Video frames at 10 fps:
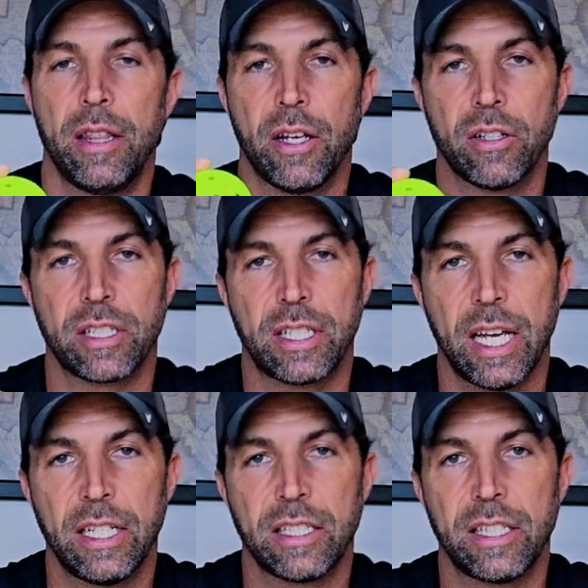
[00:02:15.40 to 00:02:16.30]
There is a
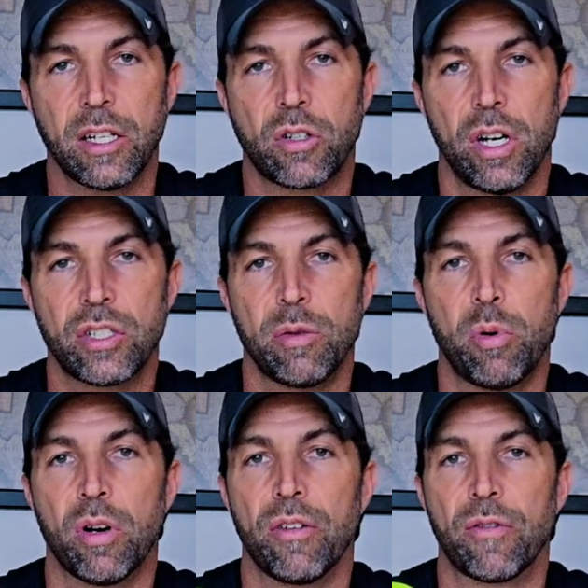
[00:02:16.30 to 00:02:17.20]
tendency across the
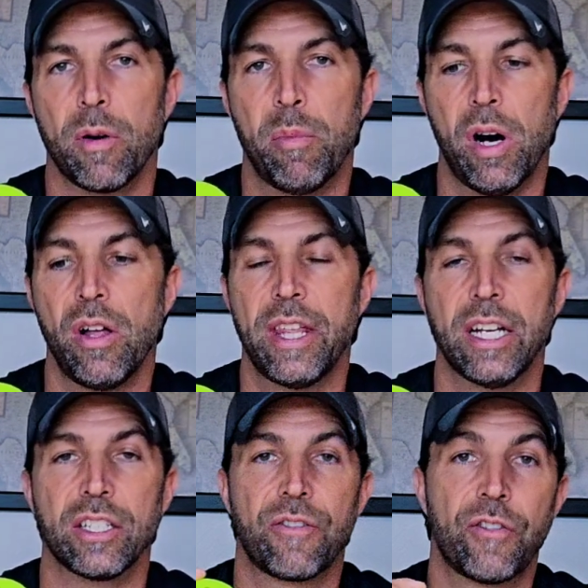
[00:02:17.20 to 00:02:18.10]
board for a ball that
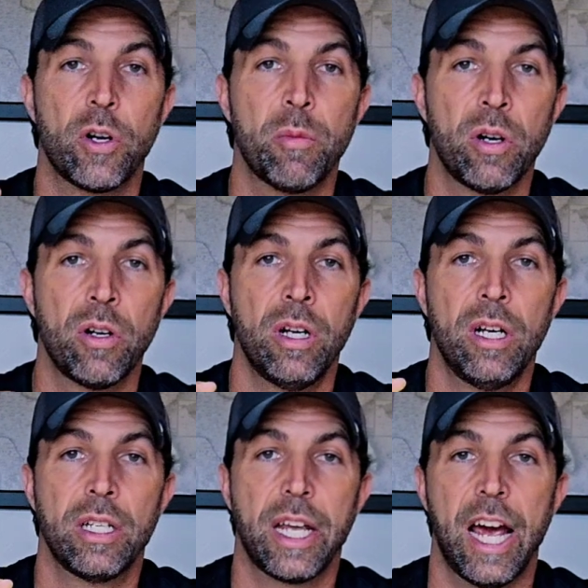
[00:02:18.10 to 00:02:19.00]
is firmer
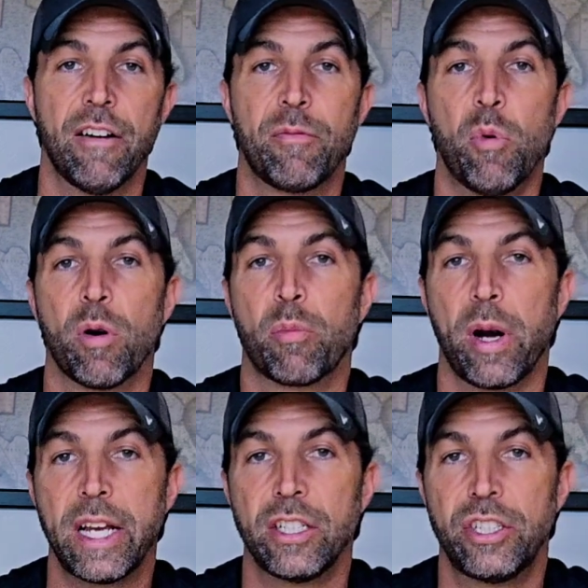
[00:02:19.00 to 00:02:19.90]
to have more
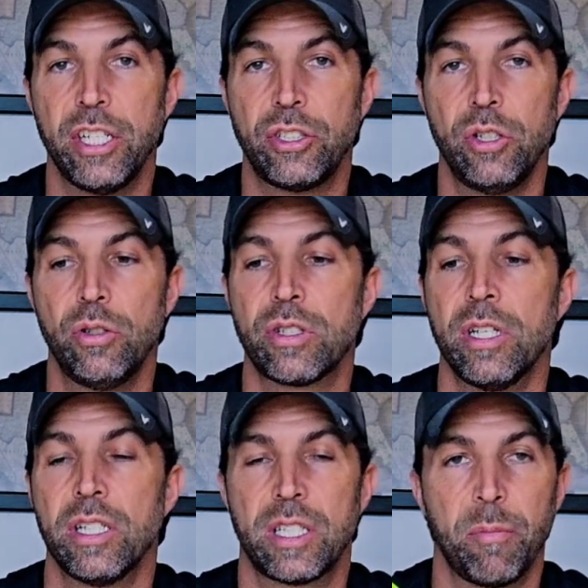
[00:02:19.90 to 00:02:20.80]
breakage
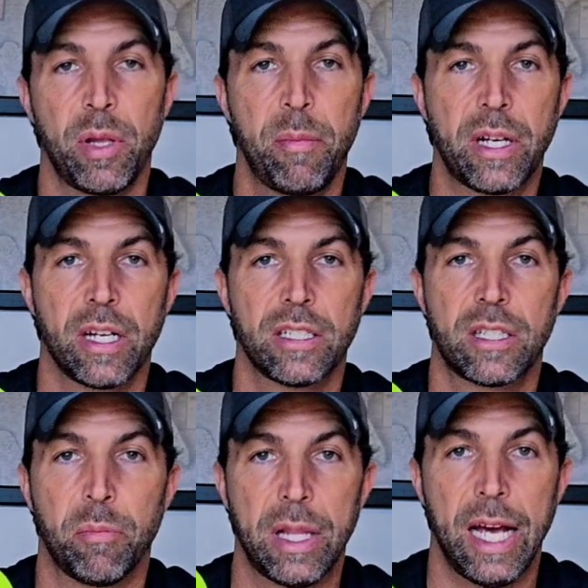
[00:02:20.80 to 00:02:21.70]
issues simply because
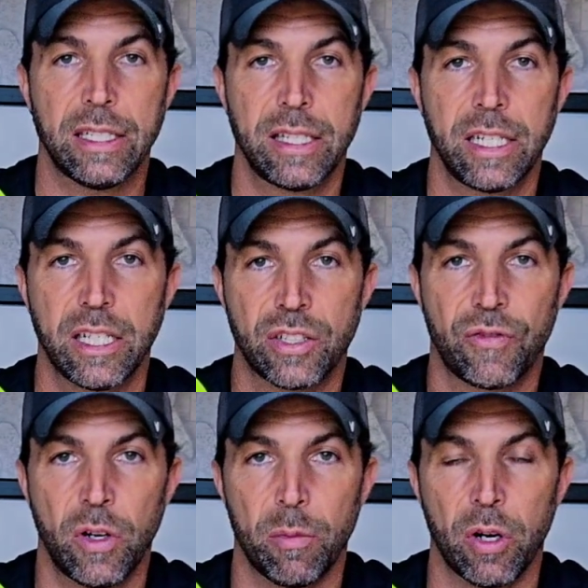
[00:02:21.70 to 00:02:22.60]
the plastic is
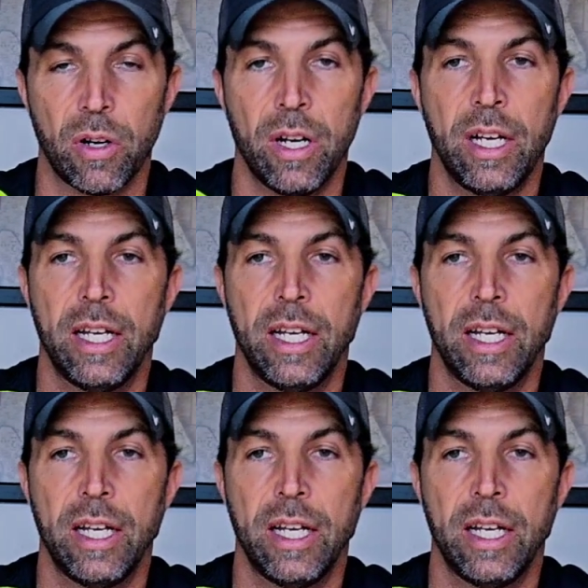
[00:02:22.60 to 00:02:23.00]
firmer.